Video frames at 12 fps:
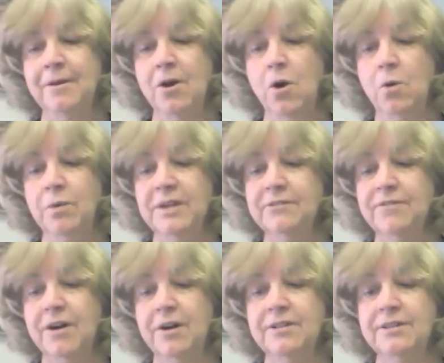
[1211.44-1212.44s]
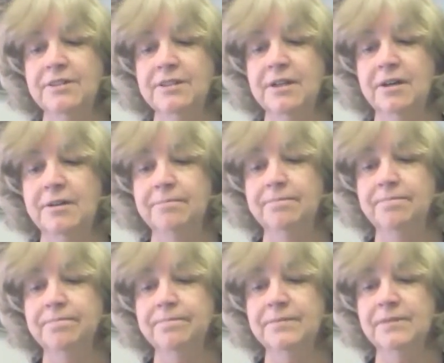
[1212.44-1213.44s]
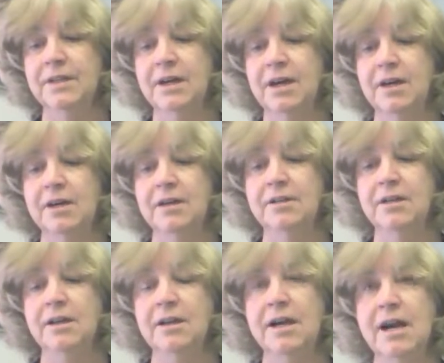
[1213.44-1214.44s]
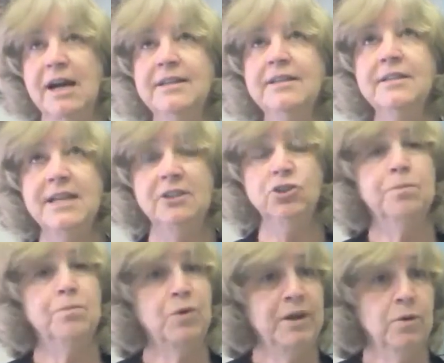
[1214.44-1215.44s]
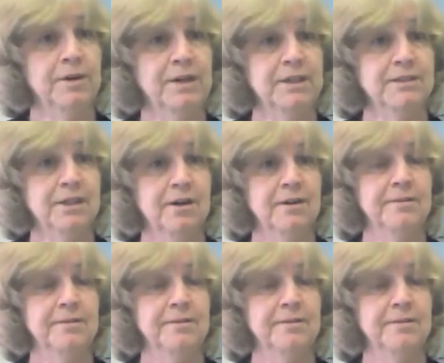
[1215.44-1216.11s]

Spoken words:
Oh, as far as, I think the national priorities are